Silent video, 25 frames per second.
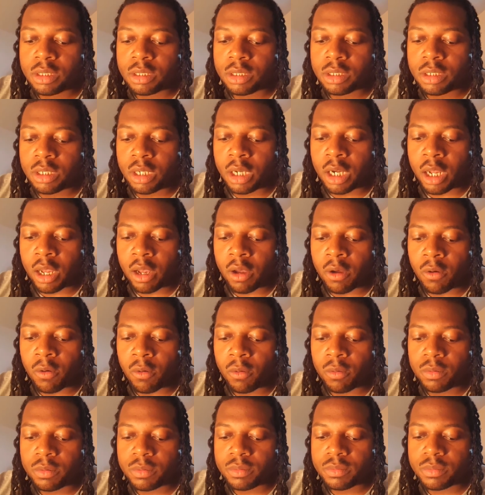you
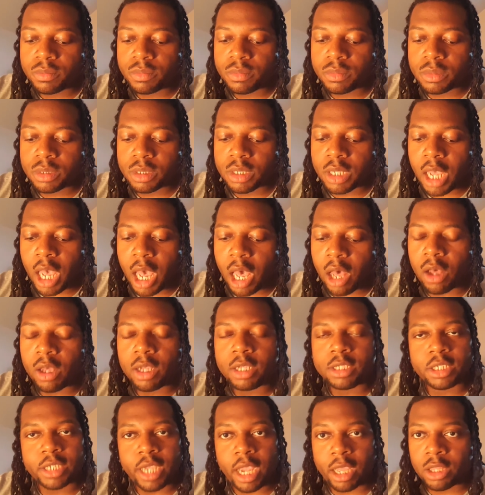know, how
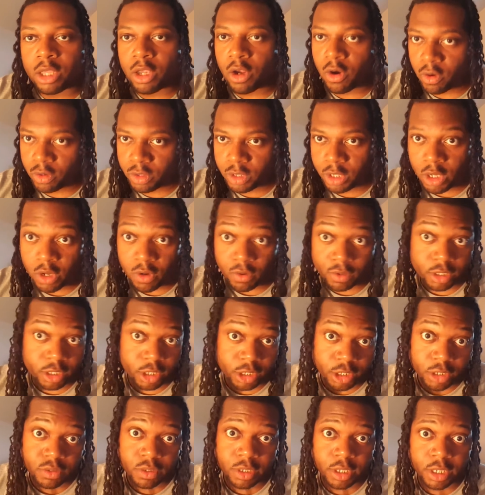exactly are they going to
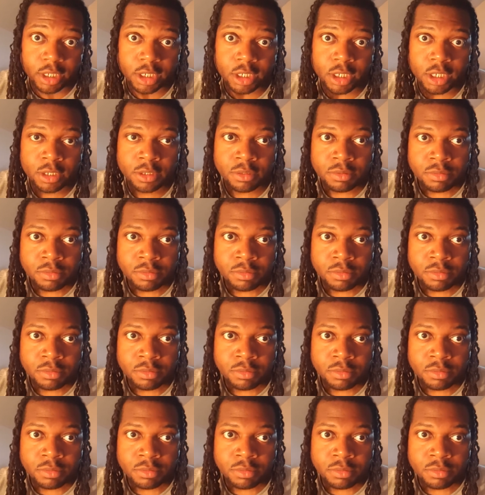do this?